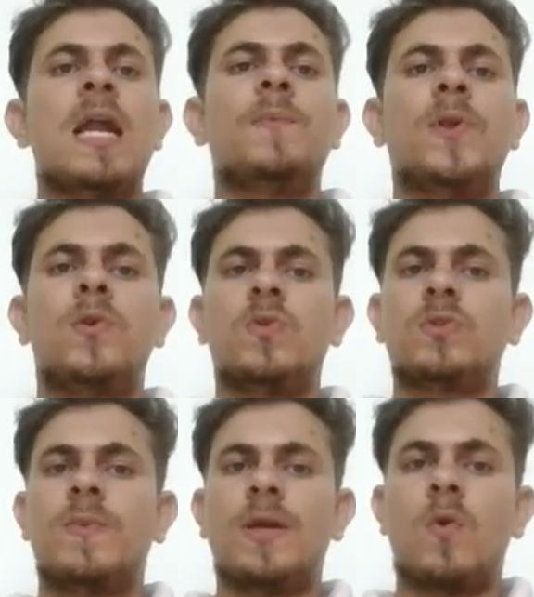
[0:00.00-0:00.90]
and
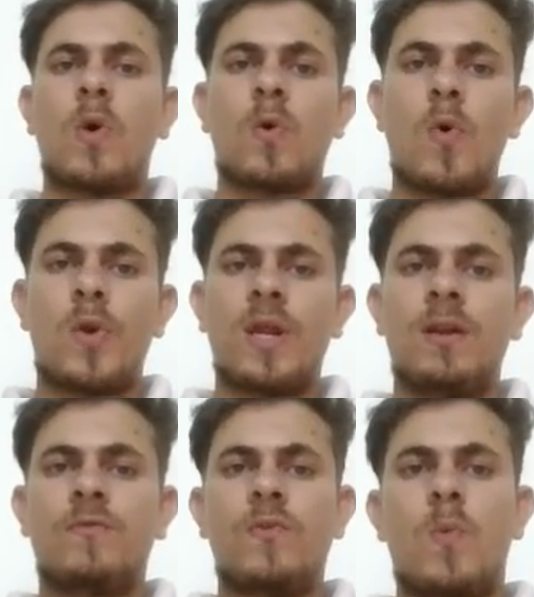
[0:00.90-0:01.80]
produced by Roy
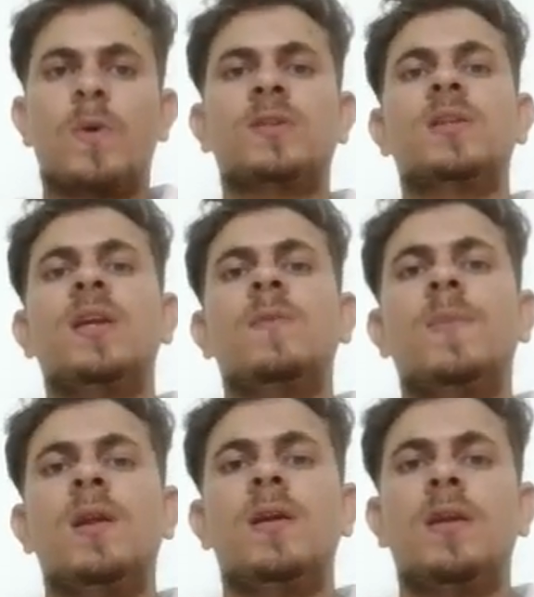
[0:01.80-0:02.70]
Cornell from a
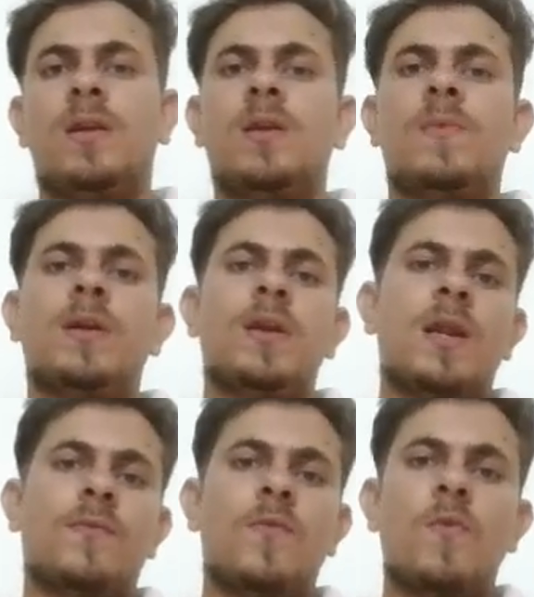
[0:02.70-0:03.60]
screenplay written by
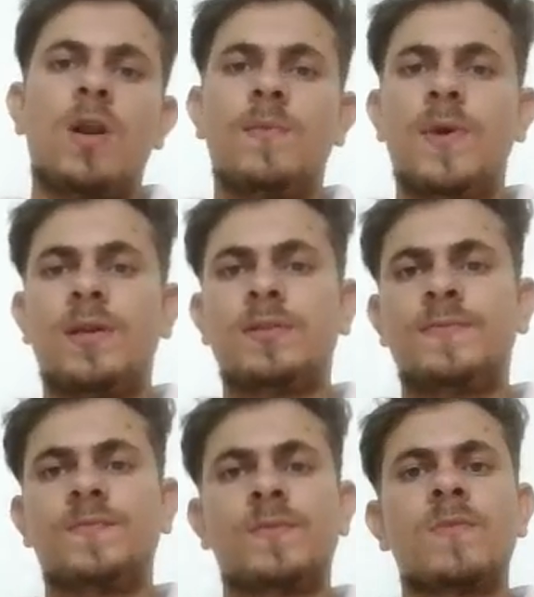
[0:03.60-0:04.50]
Dan Fogelman,
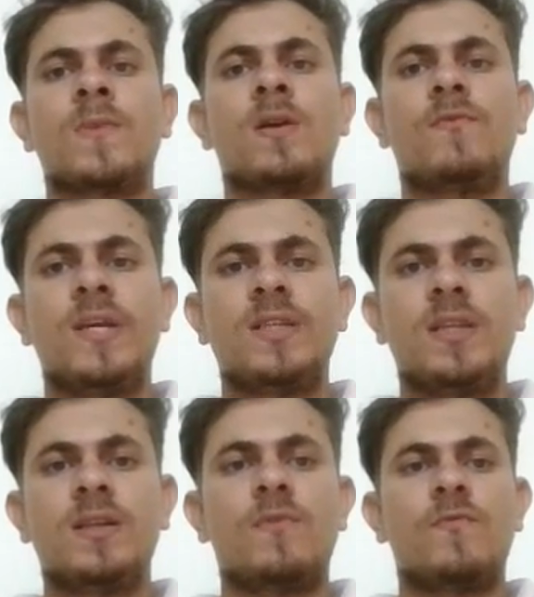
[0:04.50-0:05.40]

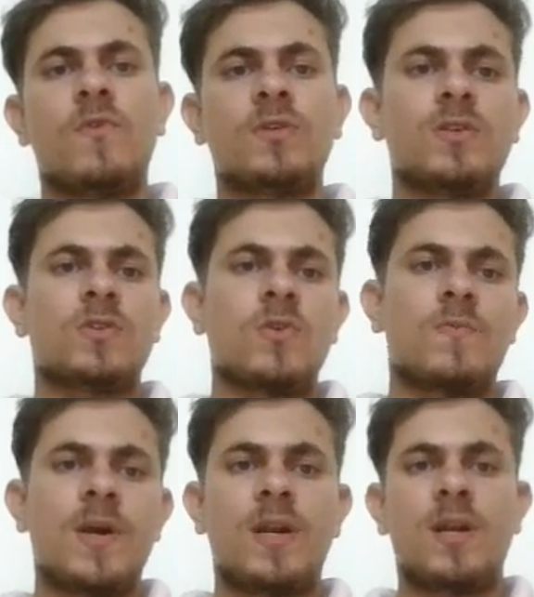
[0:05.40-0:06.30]
featuring the voices
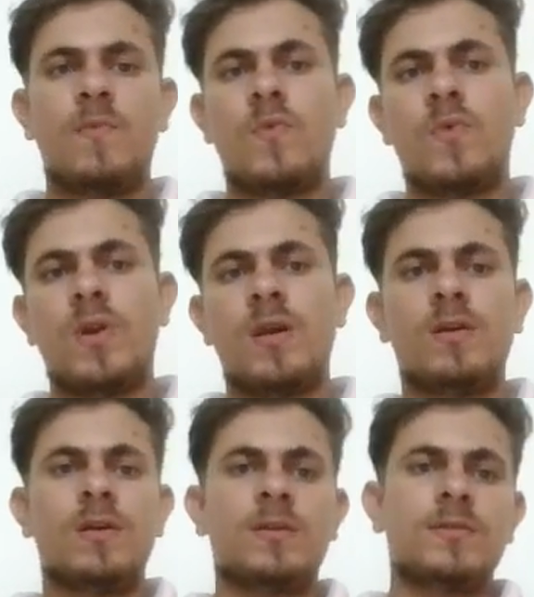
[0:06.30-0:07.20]
of Mandy Murray,
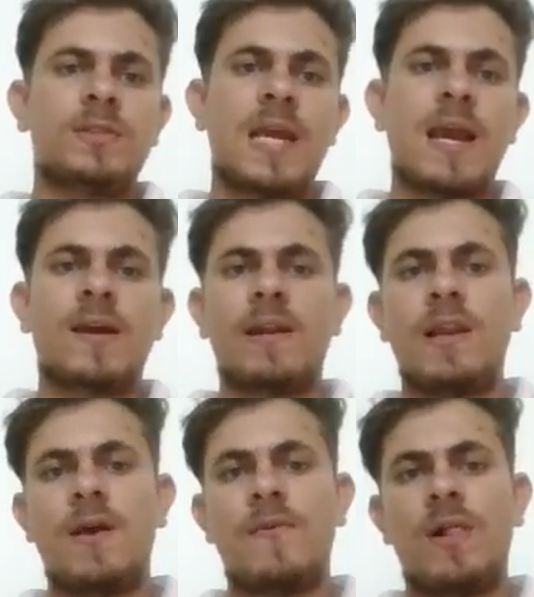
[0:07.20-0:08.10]
Jack
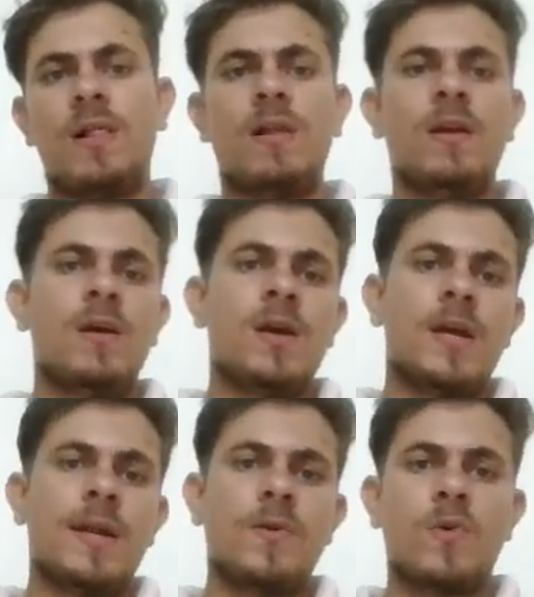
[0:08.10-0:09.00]
Villeneuve,
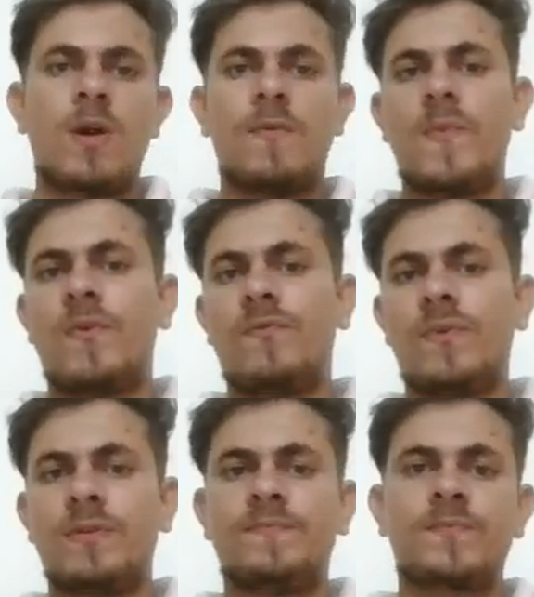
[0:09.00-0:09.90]
and Donna
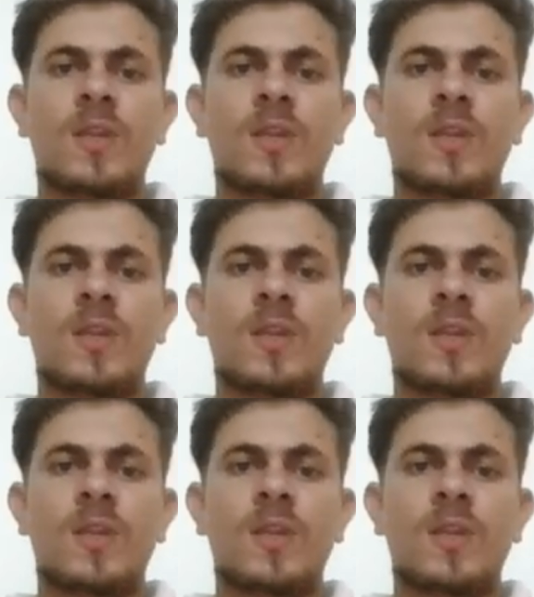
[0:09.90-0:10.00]
Murphy.